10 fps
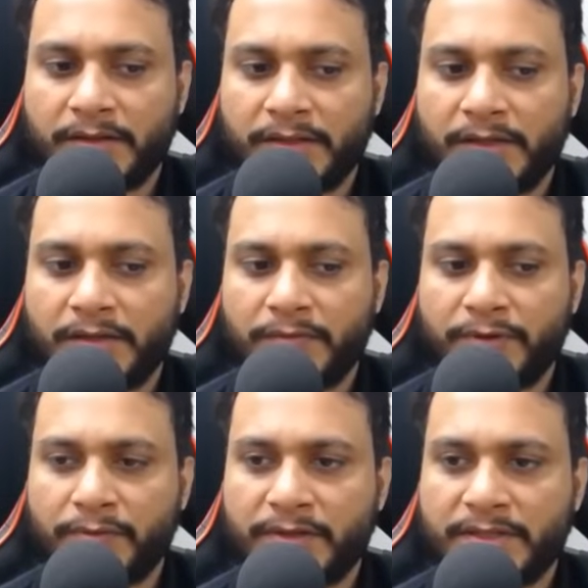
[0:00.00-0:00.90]
the color
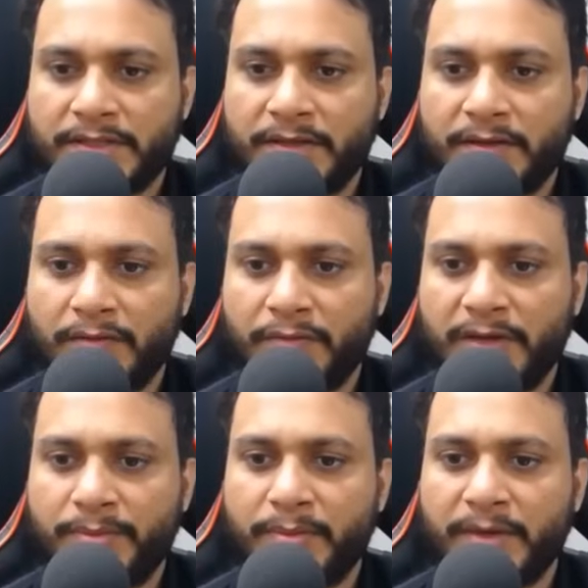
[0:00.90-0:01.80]
frequency
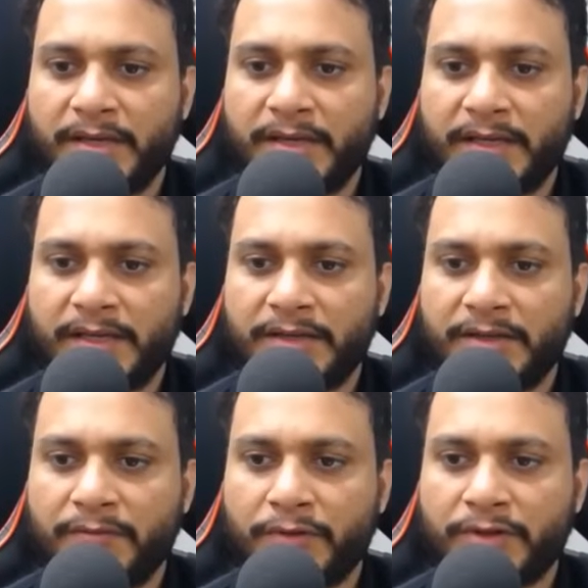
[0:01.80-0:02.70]
will be making an
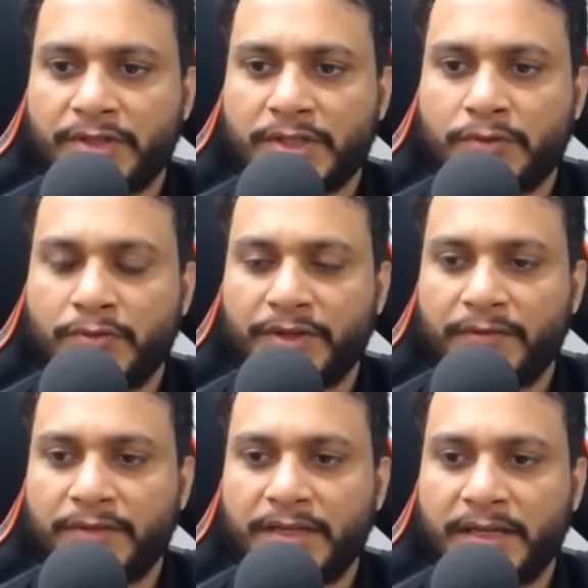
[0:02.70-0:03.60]
entry for this 2.
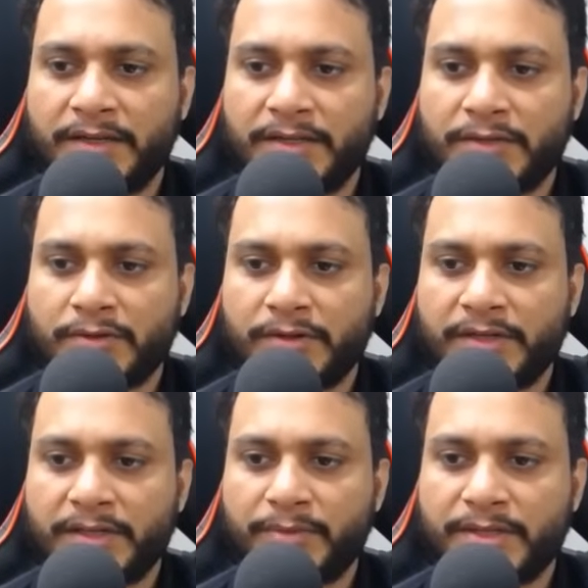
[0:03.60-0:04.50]
If the entry is
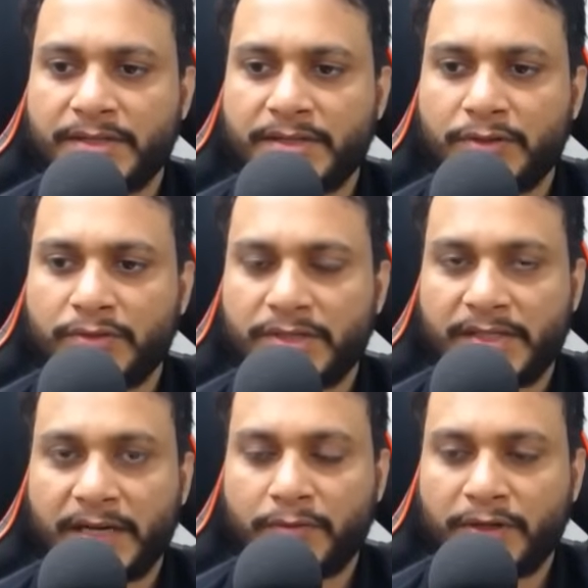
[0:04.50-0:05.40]
already present, you
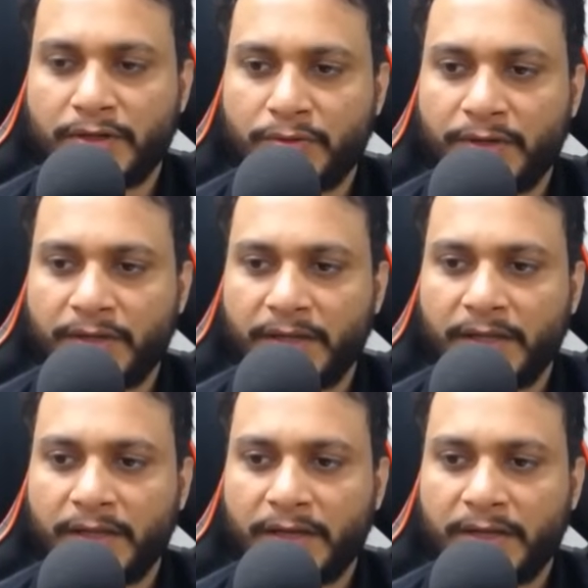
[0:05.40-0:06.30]
just add 1 to it,
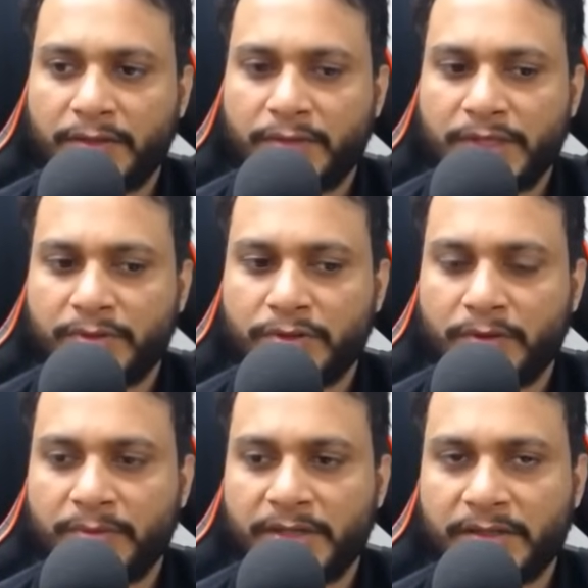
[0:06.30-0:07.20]
otherwise you
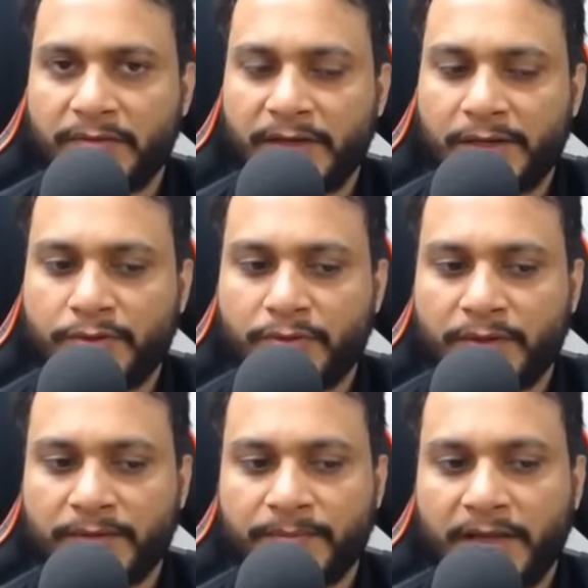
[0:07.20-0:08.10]
update the value to
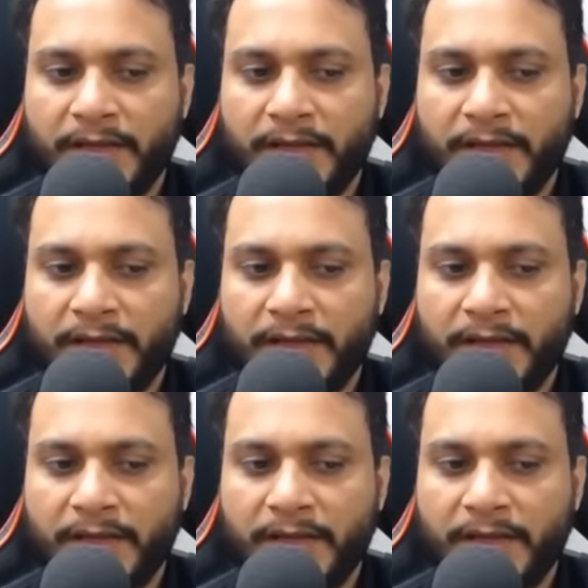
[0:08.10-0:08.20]
1.